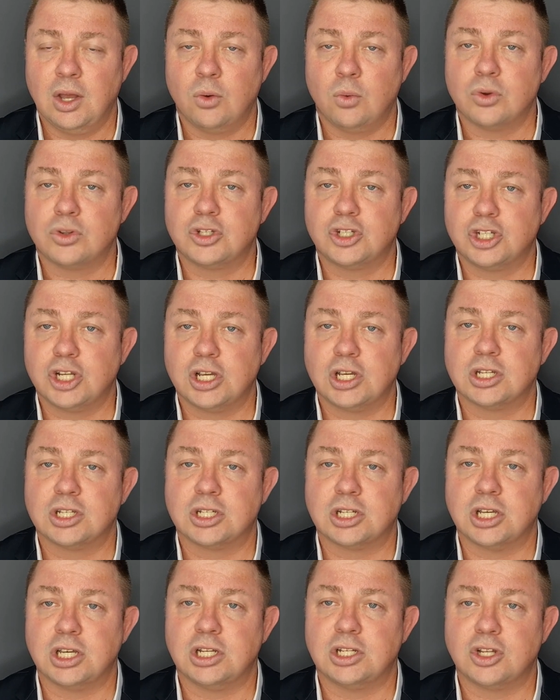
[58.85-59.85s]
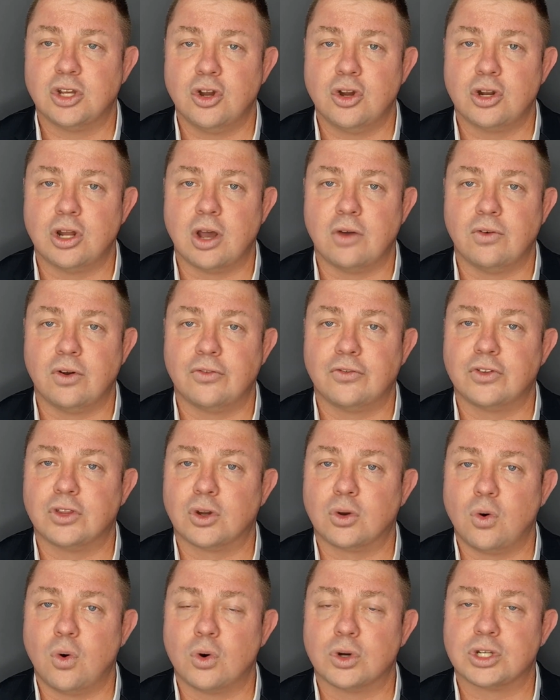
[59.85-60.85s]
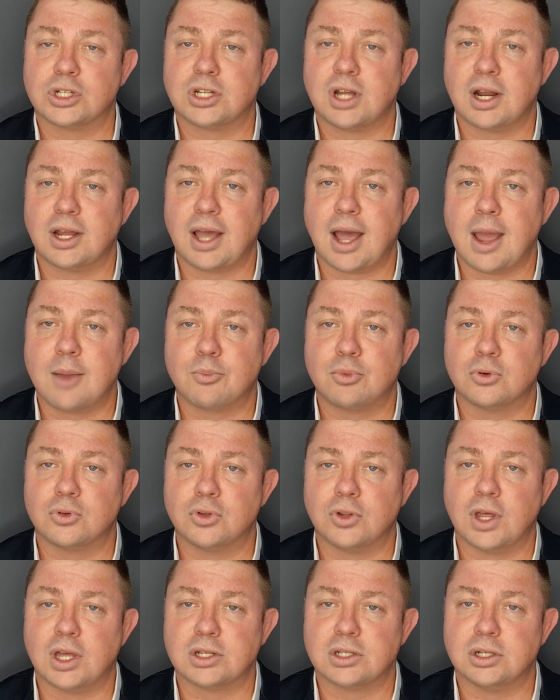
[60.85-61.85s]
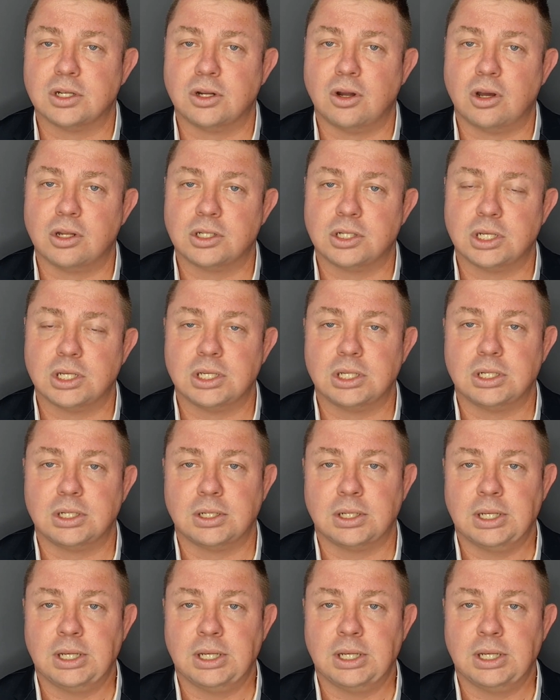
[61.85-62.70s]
with GST turnover for the quarter starting April 2019.